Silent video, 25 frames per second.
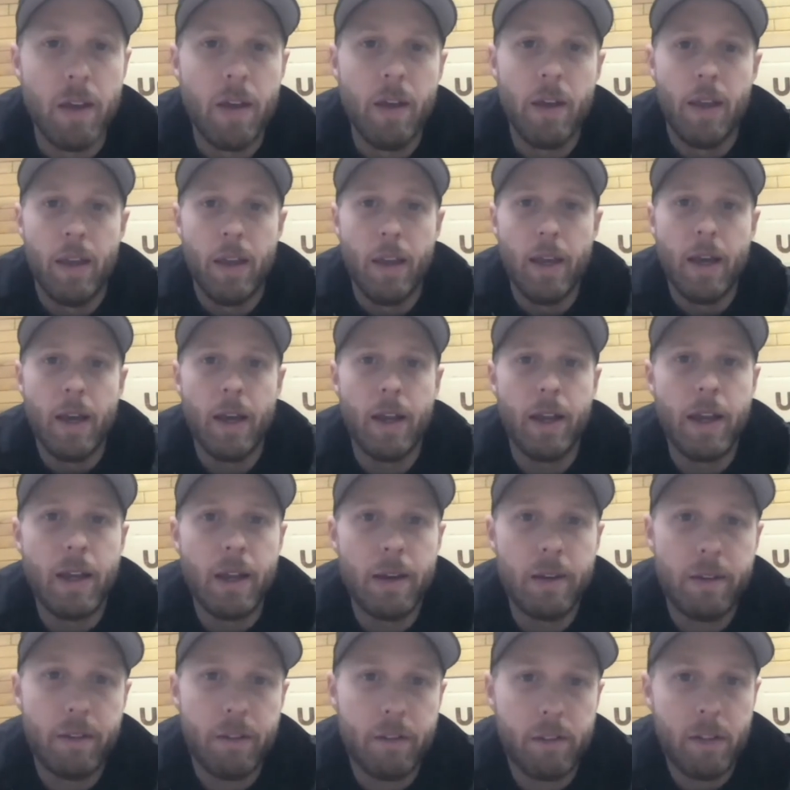Yeah, and
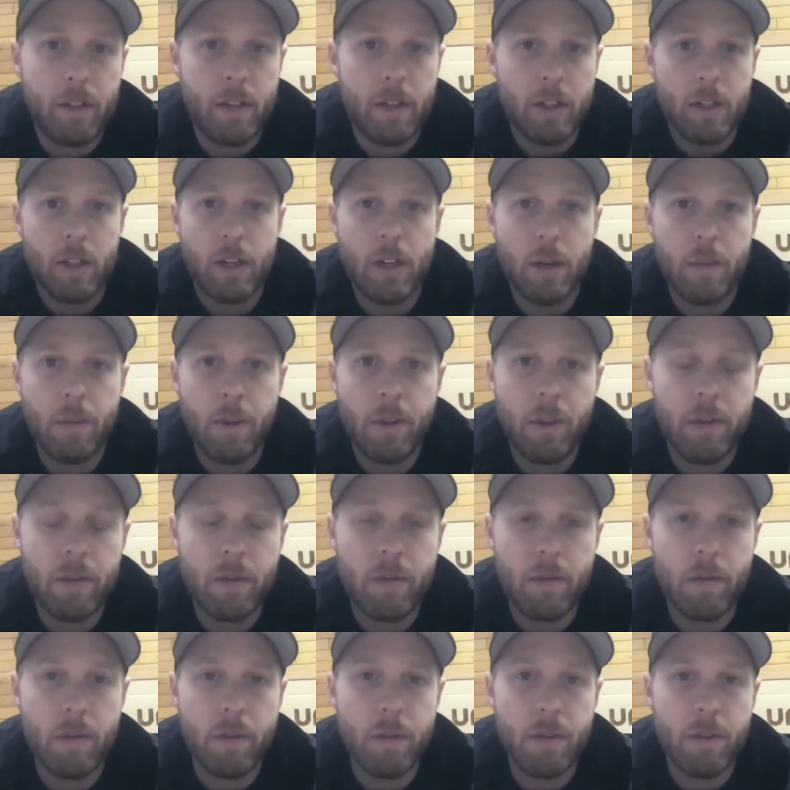that's, I mean,
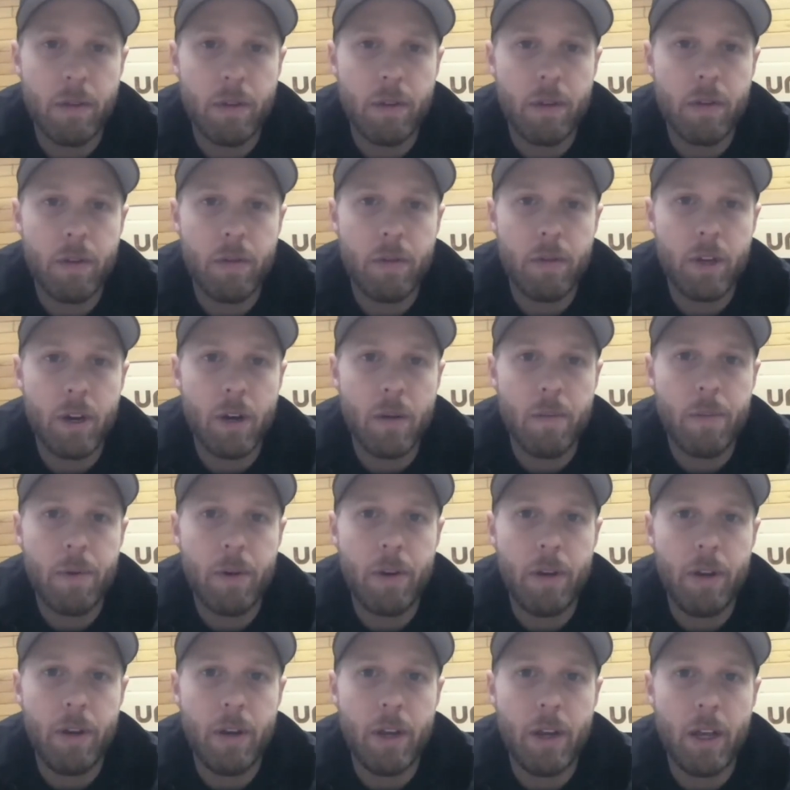the
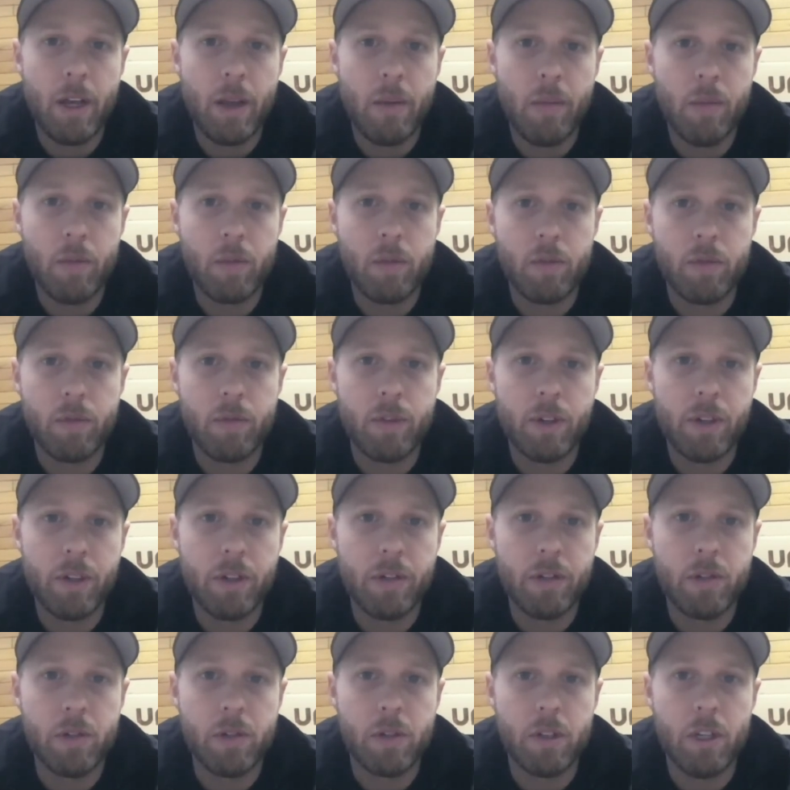company name is very
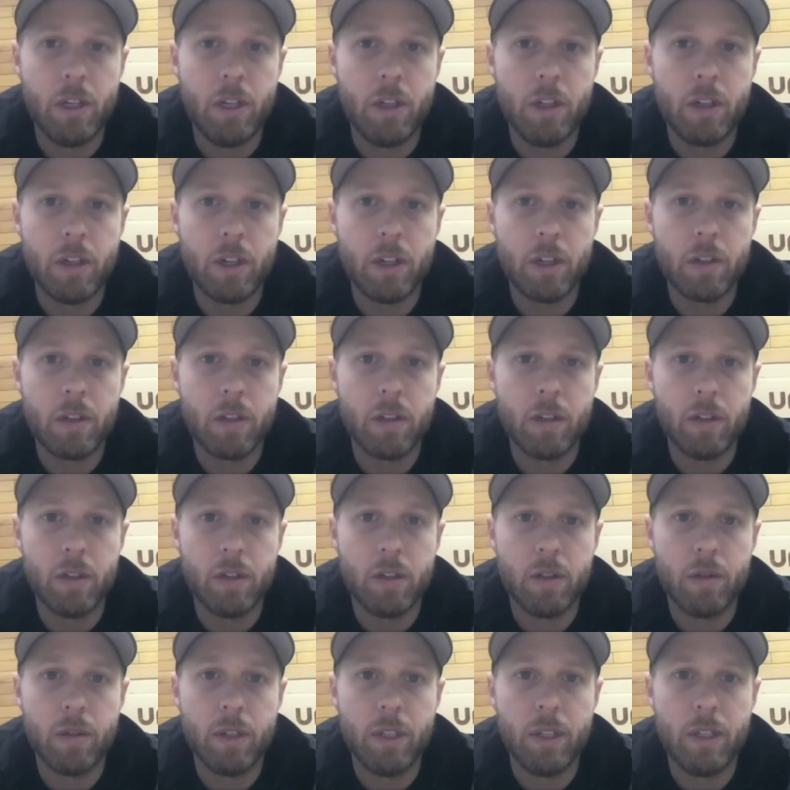strategic to
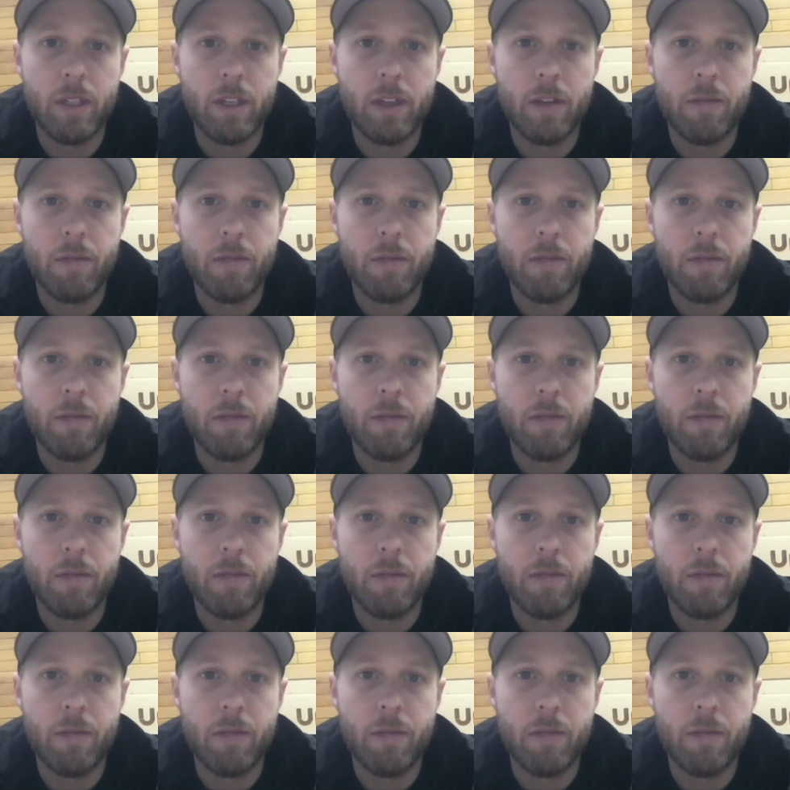really